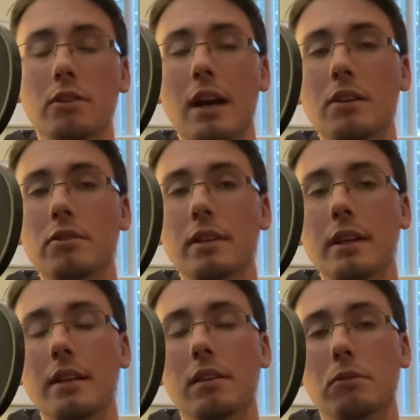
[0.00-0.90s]
you're
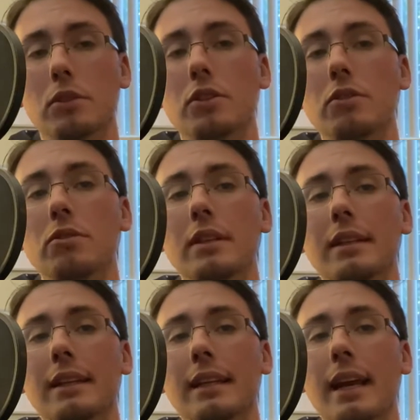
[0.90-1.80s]
actually either
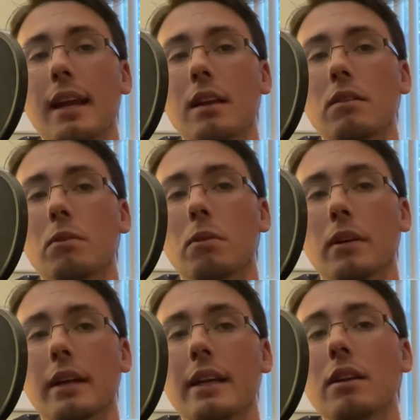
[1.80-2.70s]
reducing the gain
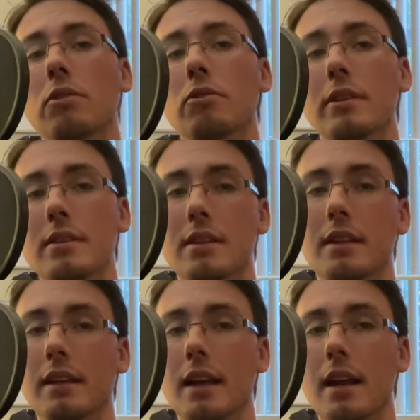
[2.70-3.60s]
or
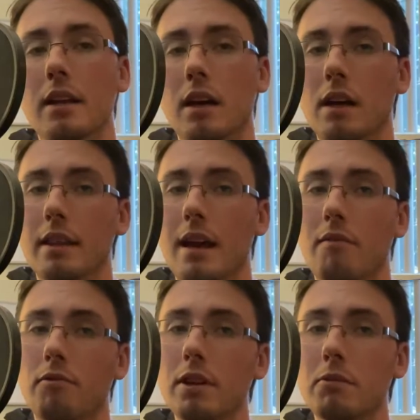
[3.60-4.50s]
increasing the gain on
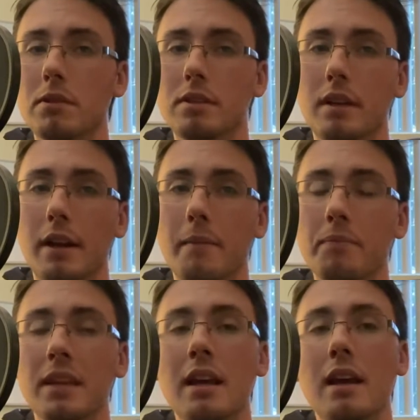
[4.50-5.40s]
that frequency.